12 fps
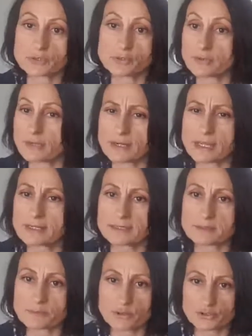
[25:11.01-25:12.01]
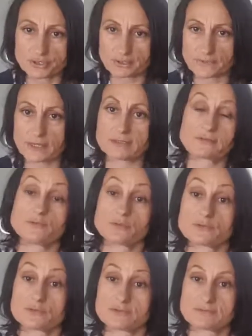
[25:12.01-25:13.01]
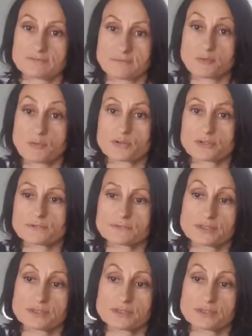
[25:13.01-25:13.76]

or another important event, what was important,